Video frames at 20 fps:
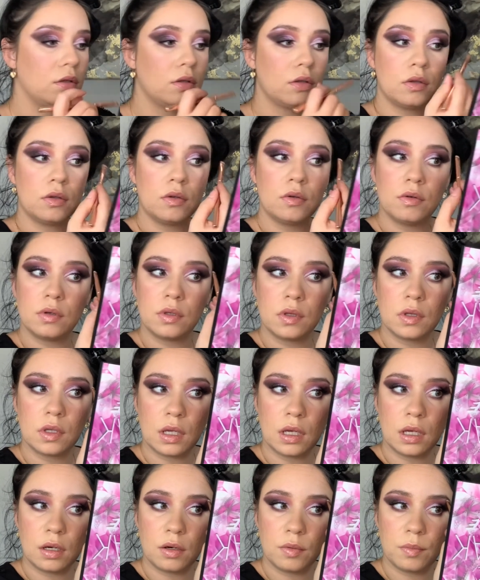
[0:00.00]
Doing
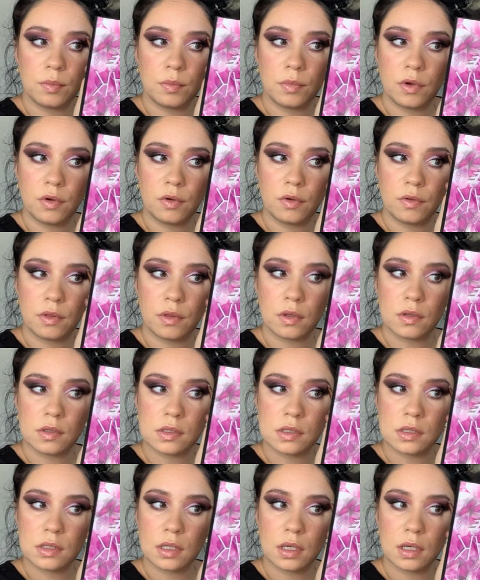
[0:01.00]
that on both
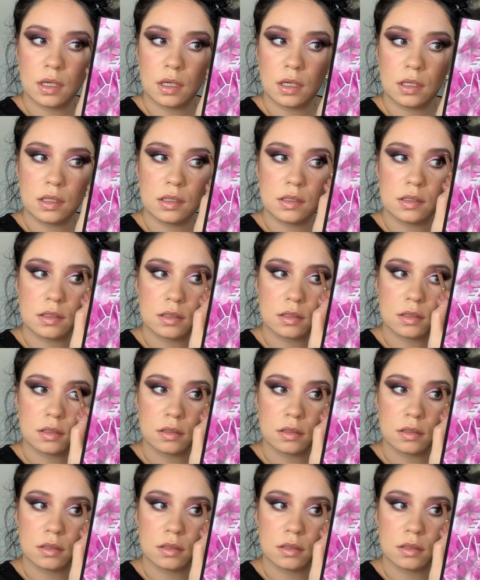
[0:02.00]
sides.